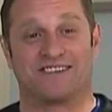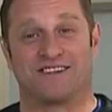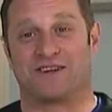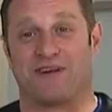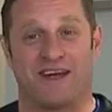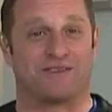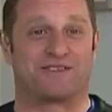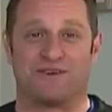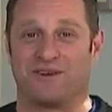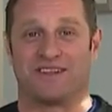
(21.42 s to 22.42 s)
on the ground,
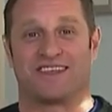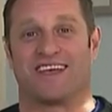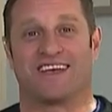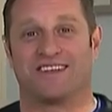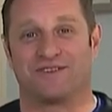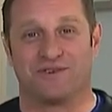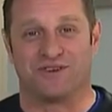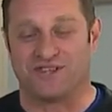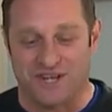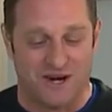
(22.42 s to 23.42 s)
so anything I can do to
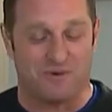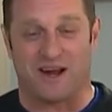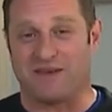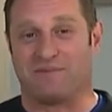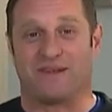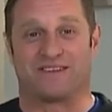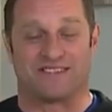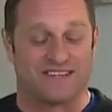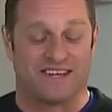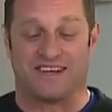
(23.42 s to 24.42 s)
share what I've been
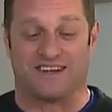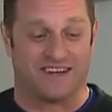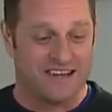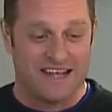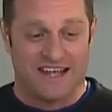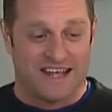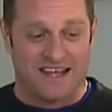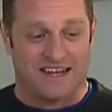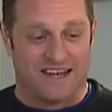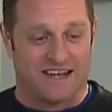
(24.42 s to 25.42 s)
seeing and,
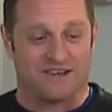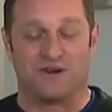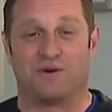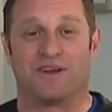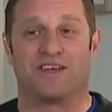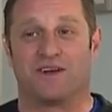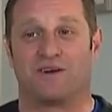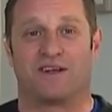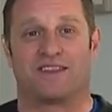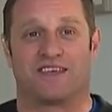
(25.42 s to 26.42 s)
and, and doing here
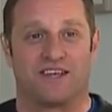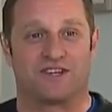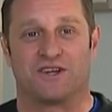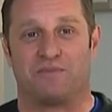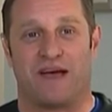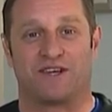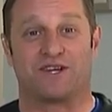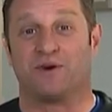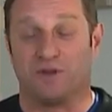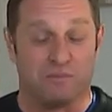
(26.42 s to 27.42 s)
at the Kitchen and Bath
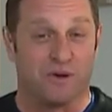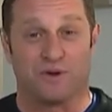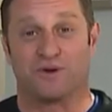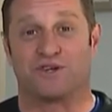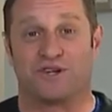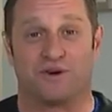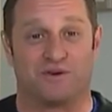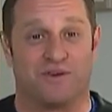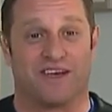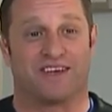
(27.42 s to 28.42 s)
Show and the Builders Show in
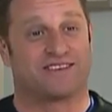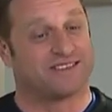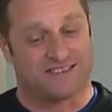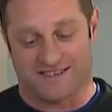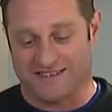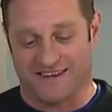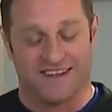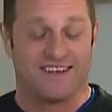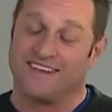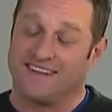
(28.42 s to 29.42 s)
Vegas, it's
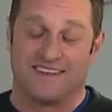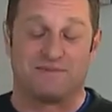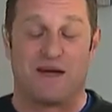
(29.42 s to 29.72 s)
it's my